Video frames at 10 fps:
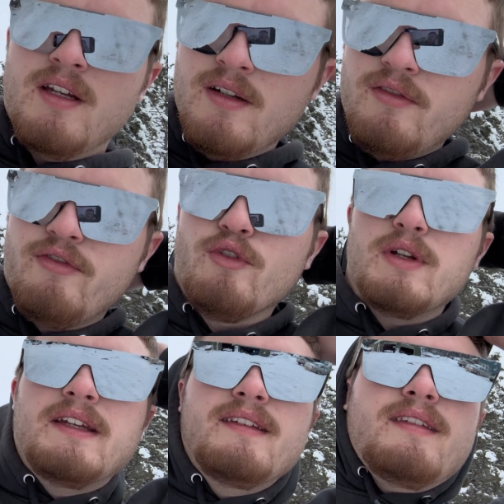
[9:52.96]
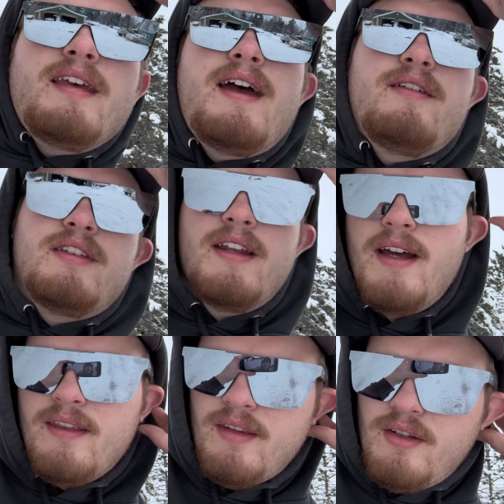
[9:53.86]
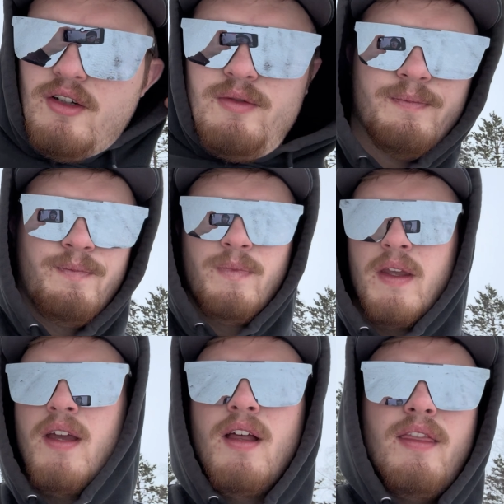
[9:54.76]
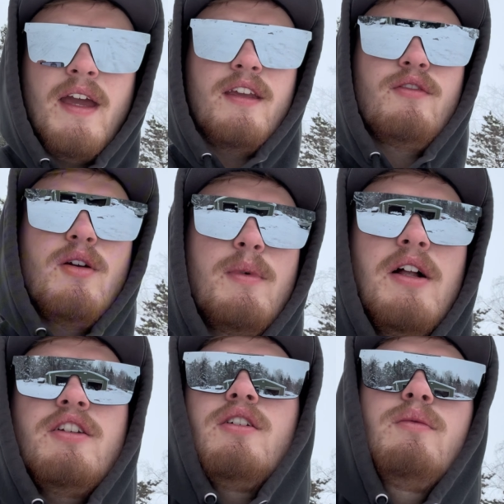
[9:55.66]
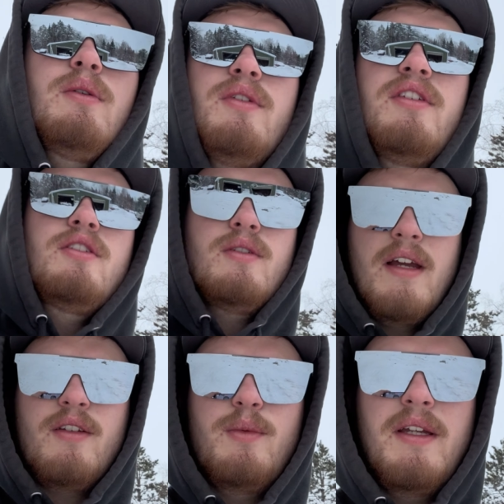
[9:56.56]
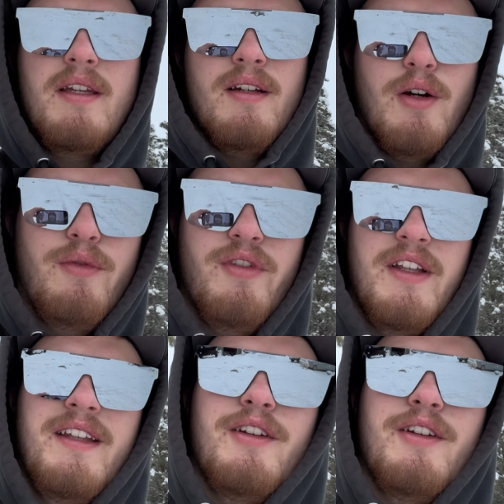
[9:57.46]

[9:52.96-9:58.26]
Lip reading: freeze half to death. So Thank you very much. We will see you next week, hopefully.